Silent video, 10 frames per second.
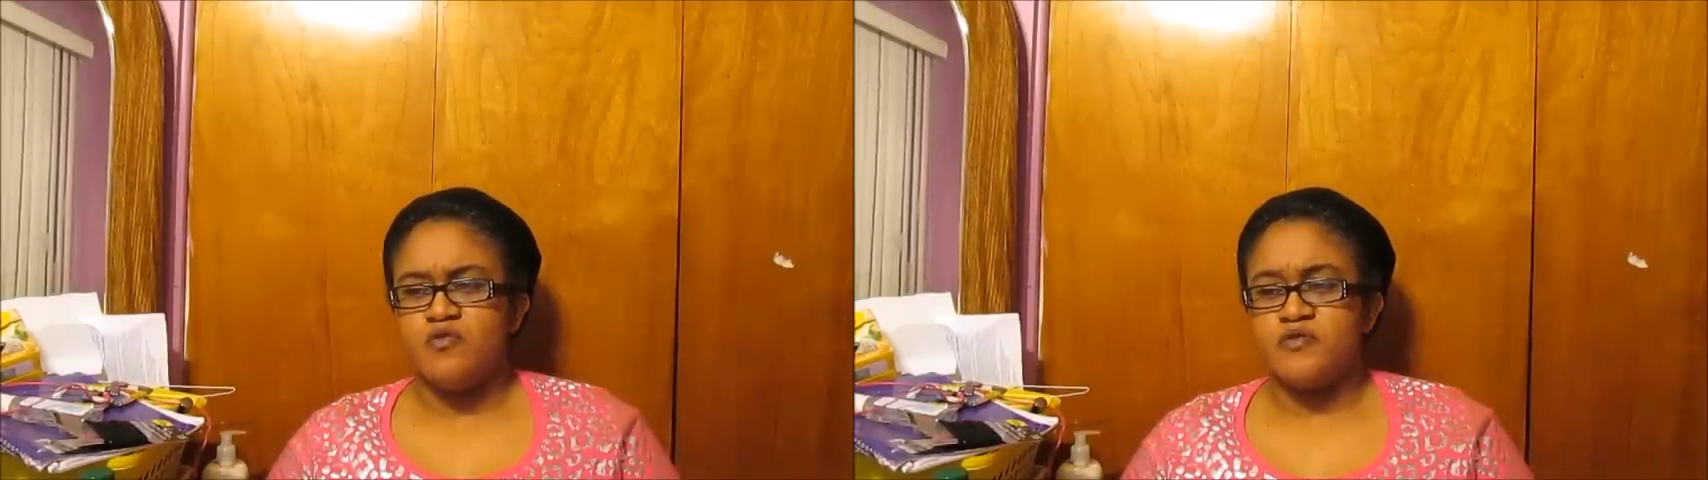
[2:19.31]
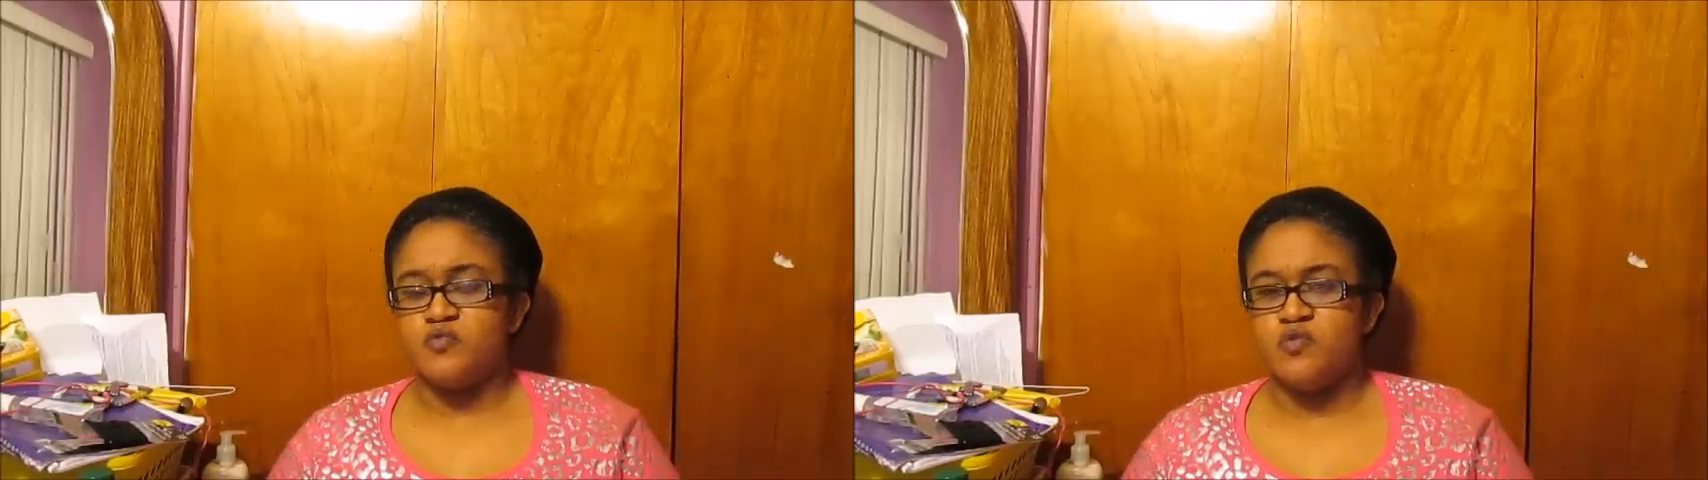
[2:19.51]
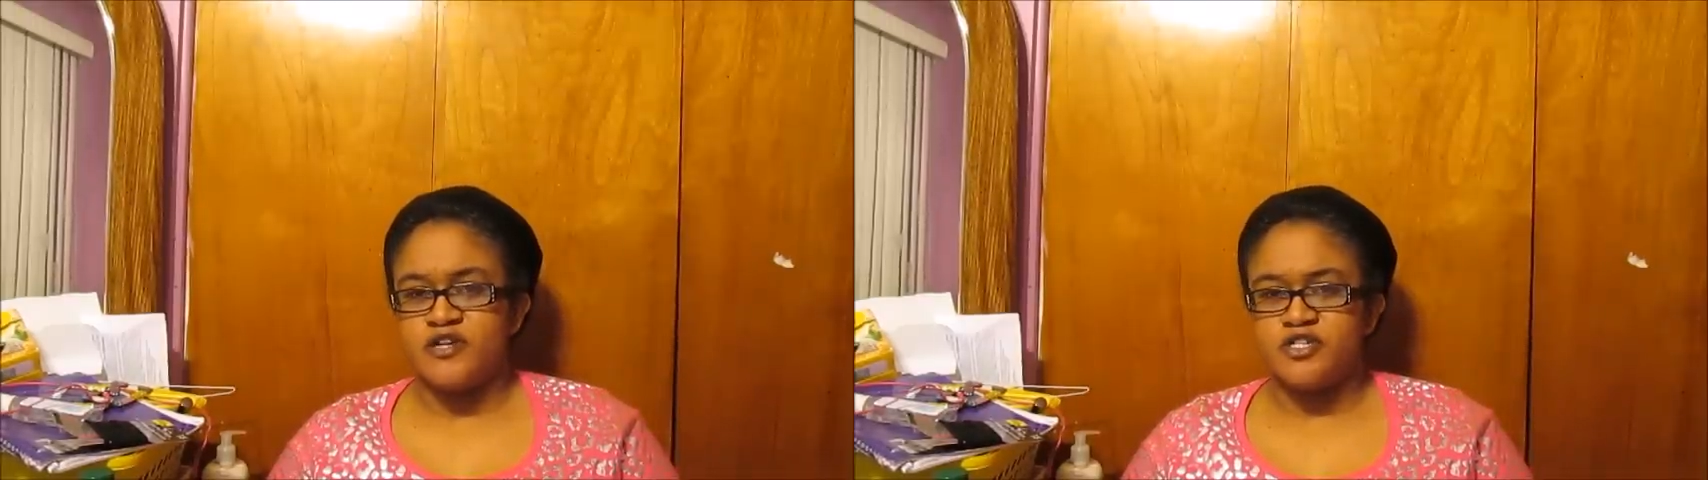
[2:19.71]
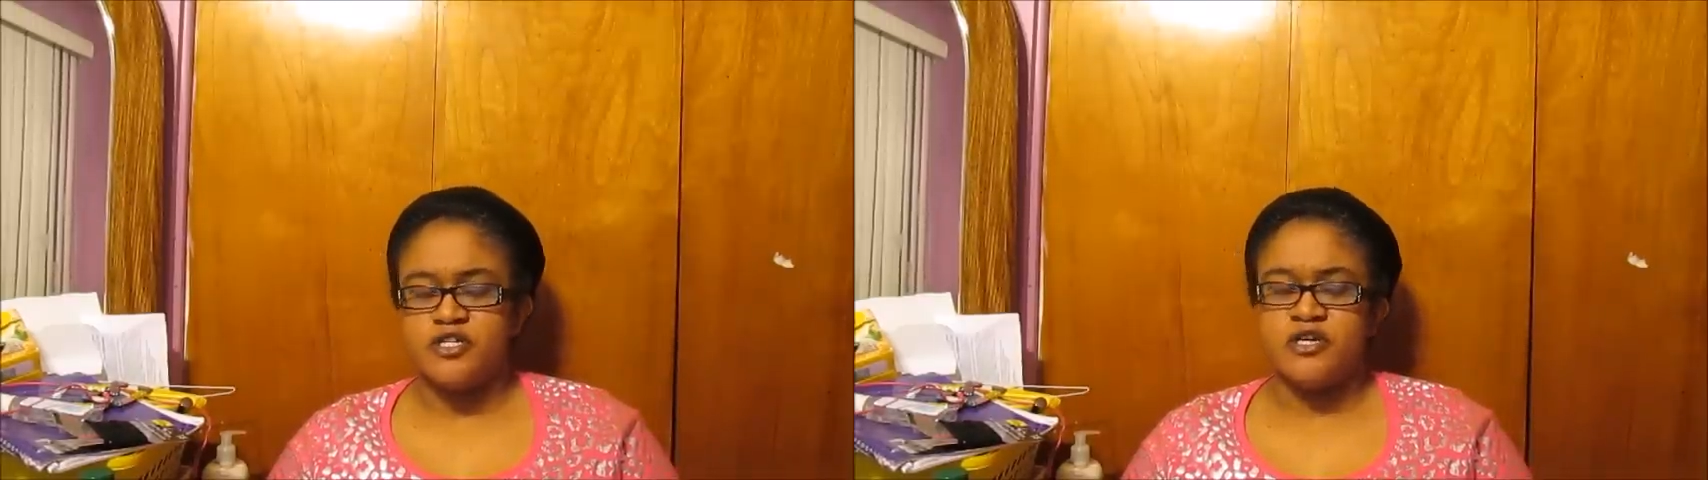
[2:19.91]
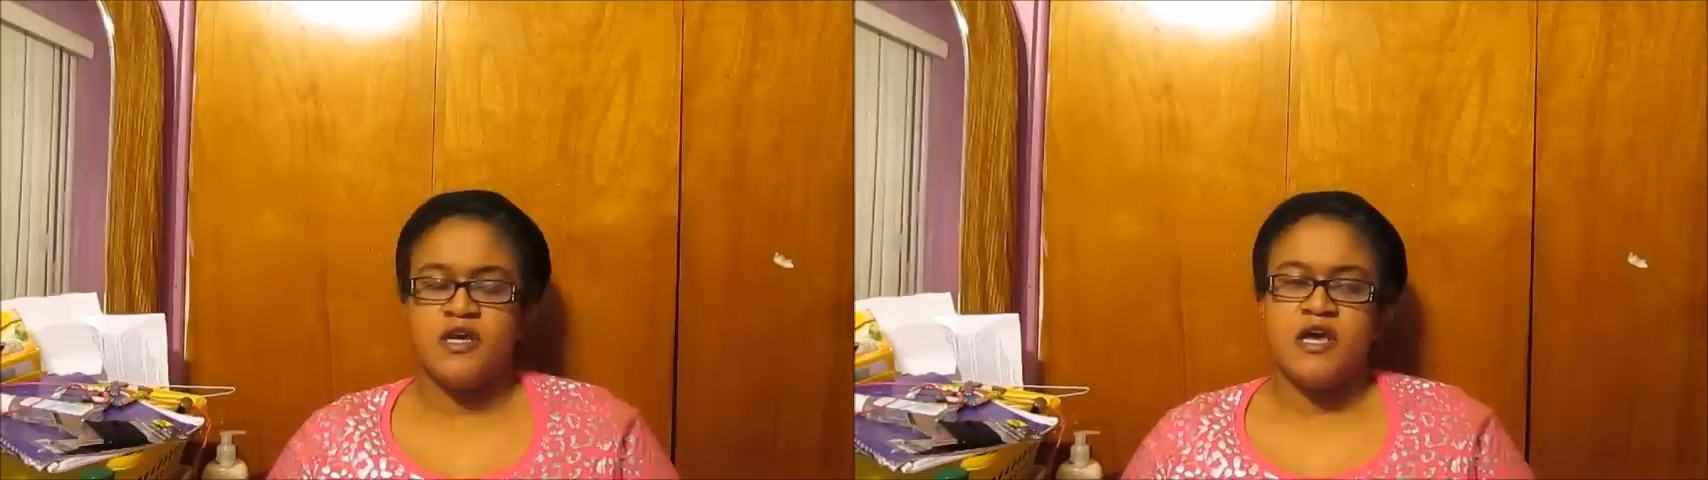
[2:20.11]
was
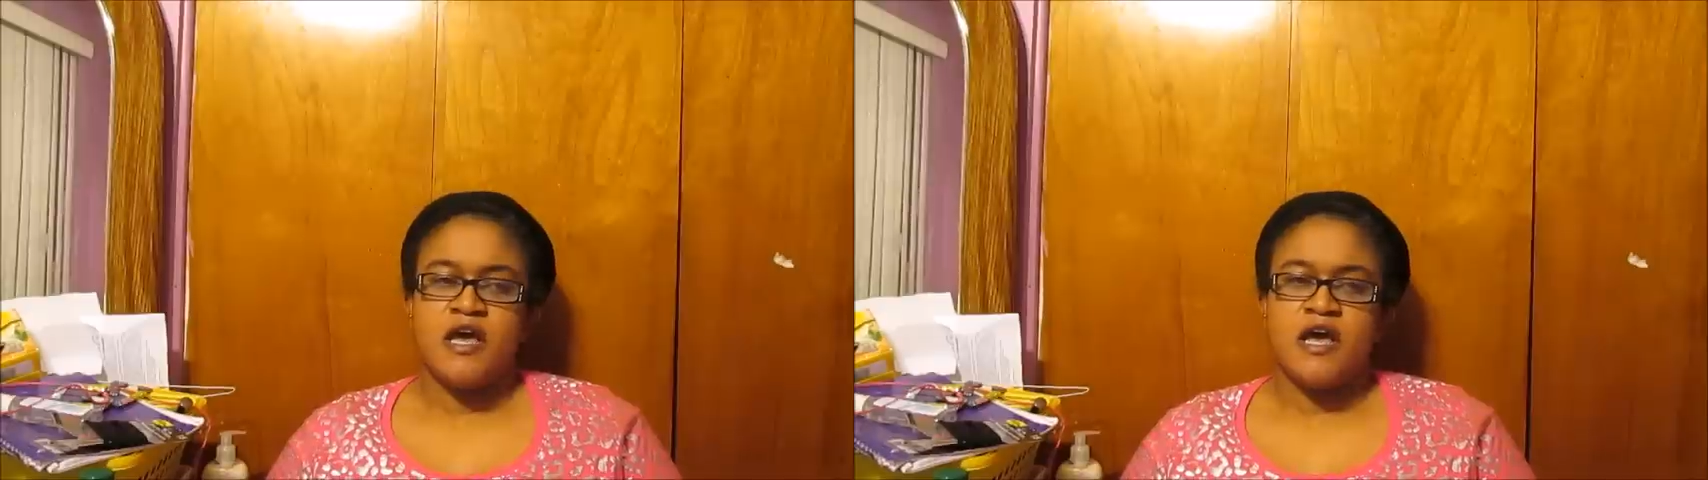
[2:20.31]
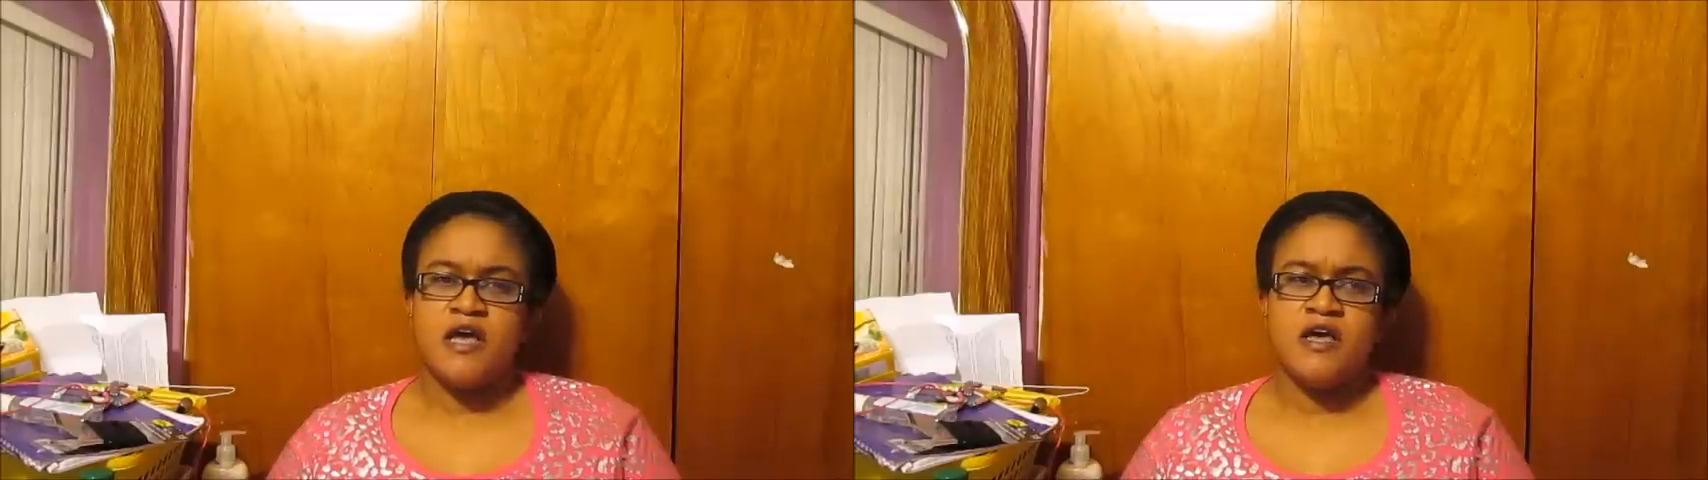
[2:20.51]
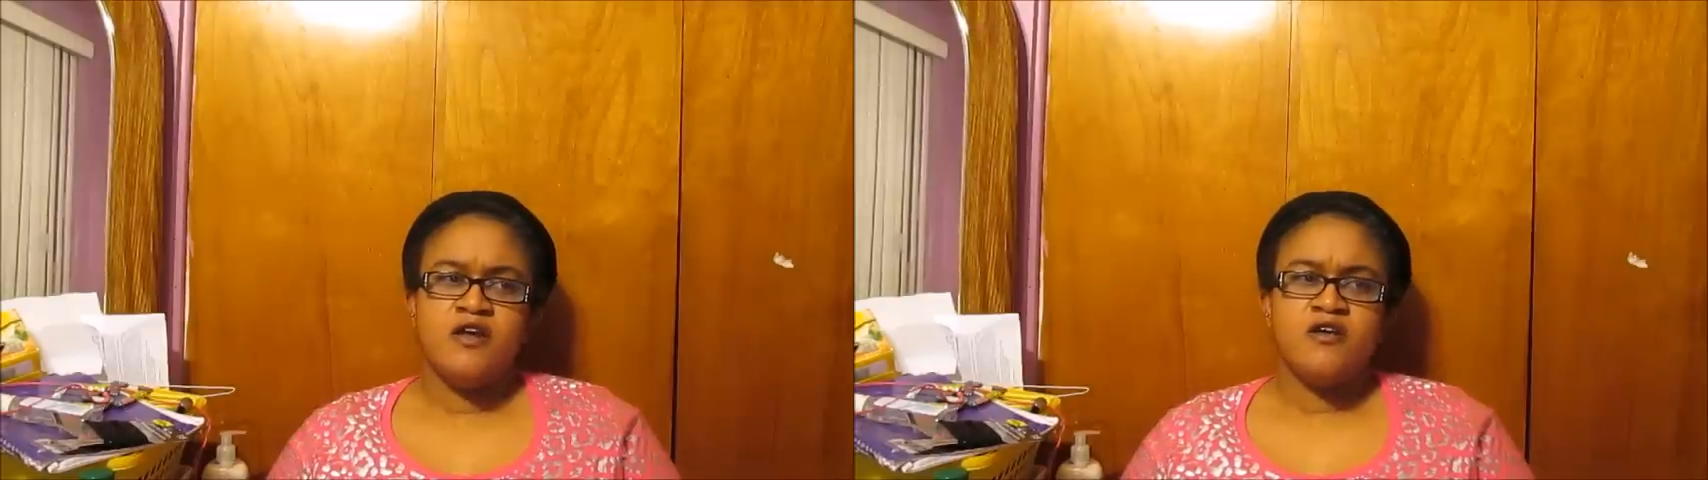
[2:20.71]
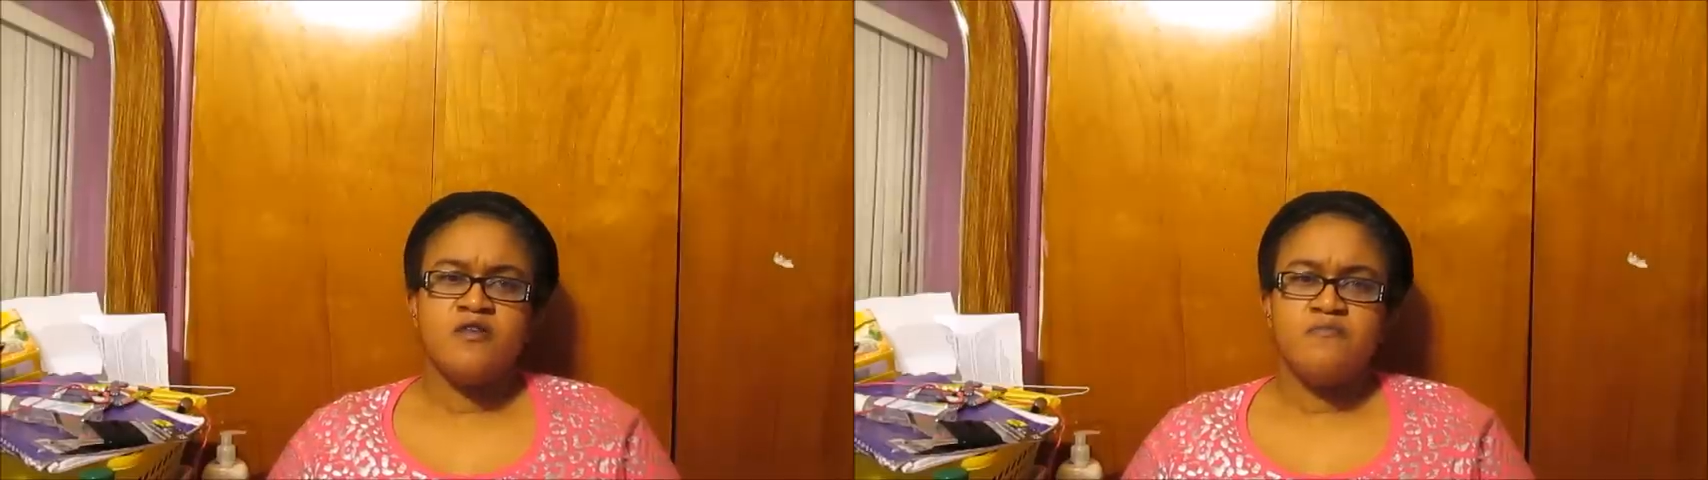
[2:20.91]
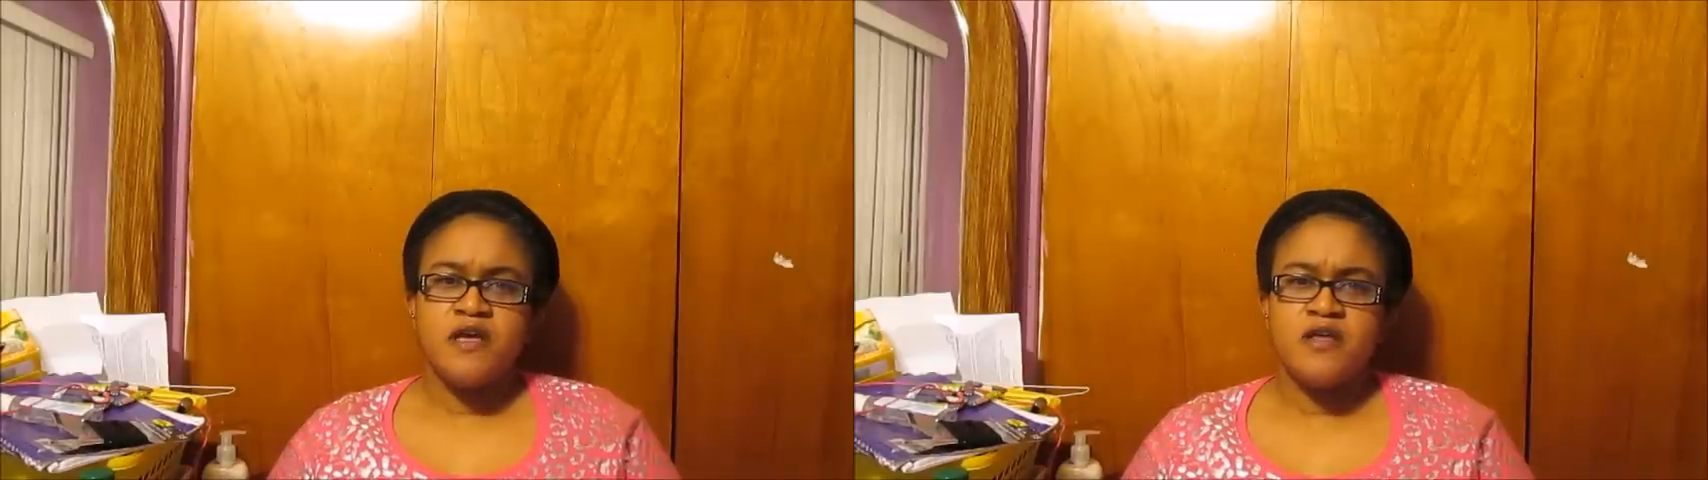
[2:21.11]
Rich. And they're
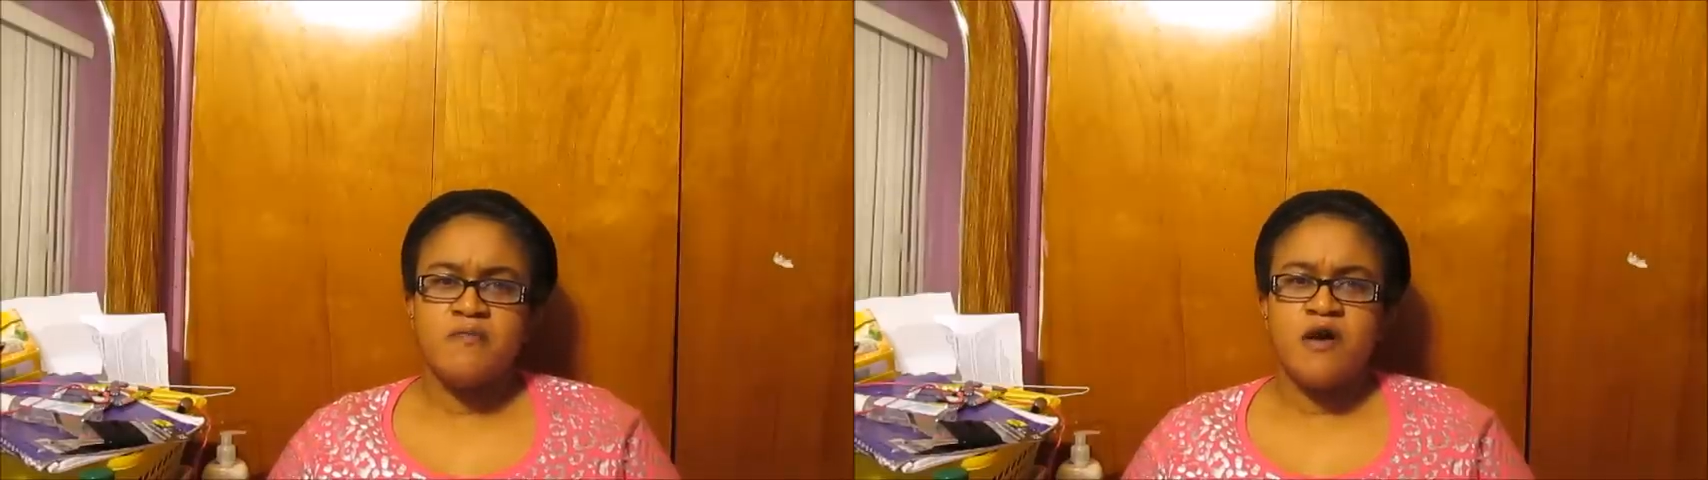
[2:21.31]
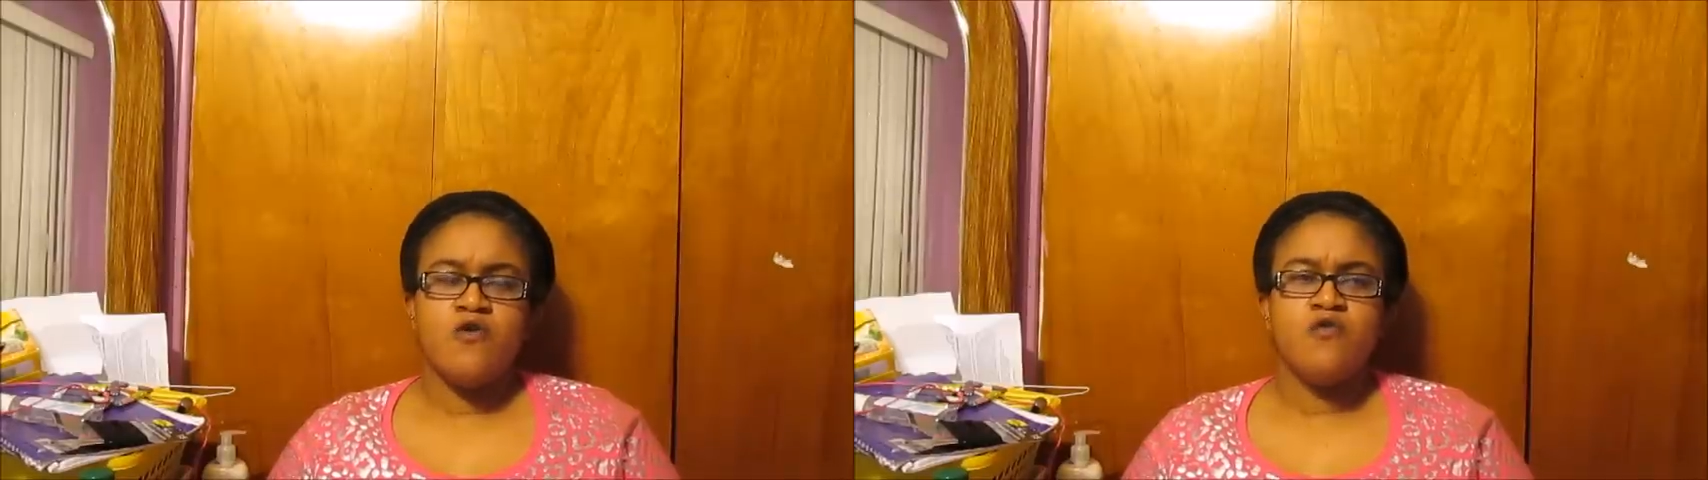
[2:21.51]
competing about